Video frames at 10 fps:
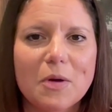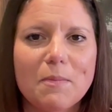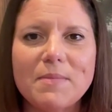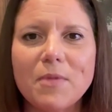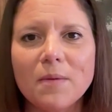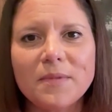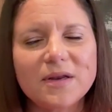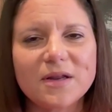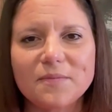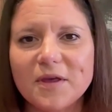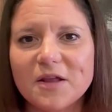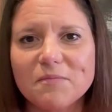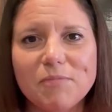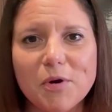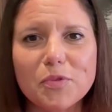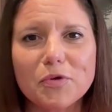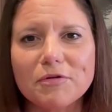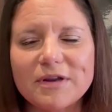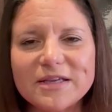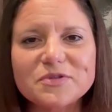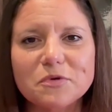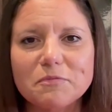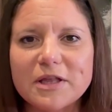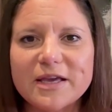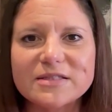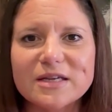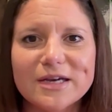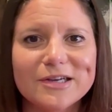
My mom ended up getting both her knees replaced.